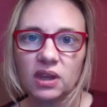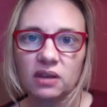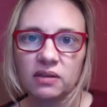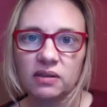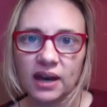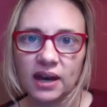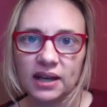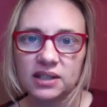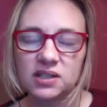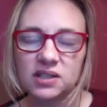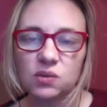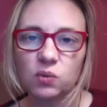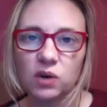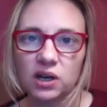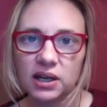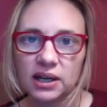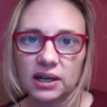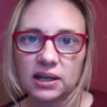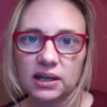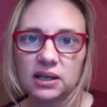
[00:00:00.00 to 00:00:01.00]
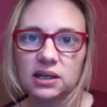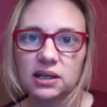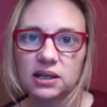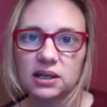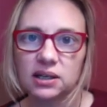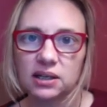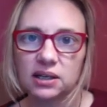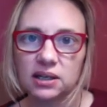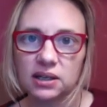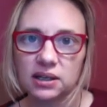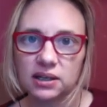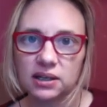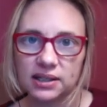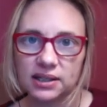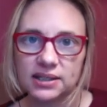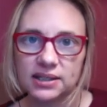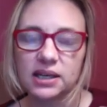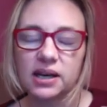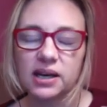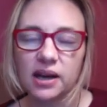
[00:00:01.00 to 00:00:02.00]
That's
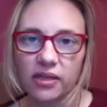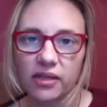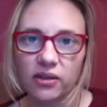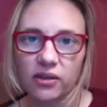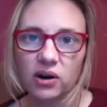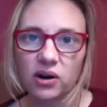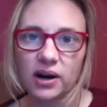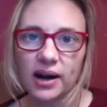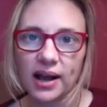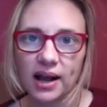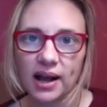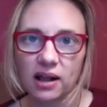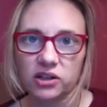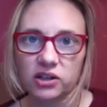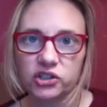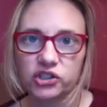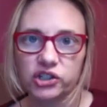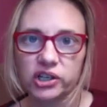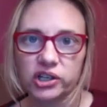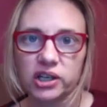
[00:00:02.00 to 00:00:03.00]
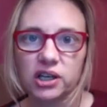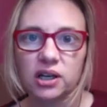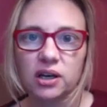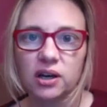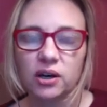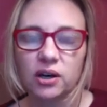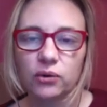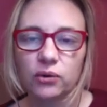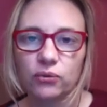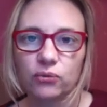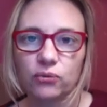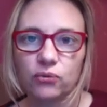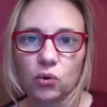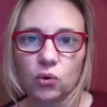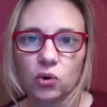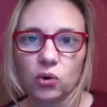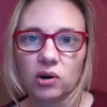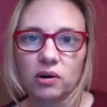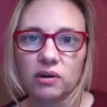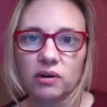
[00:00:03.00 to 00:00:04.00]
another analogy
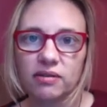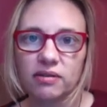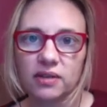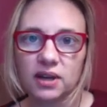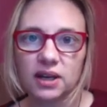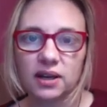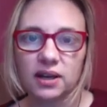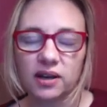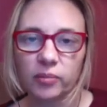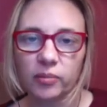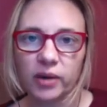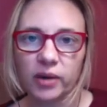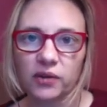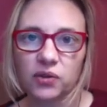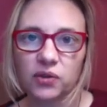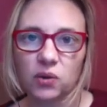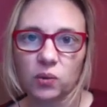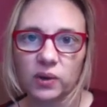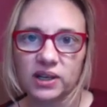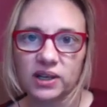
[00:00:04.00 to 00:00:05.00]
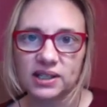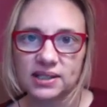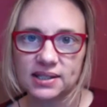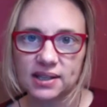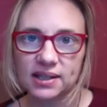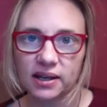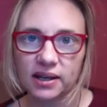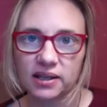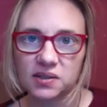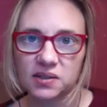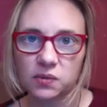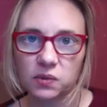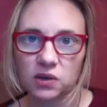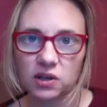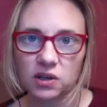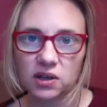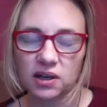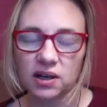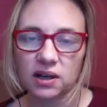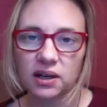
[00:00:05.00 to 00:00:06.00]
for thinking about the way signs
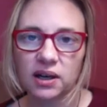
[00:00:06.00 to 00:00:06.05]
work.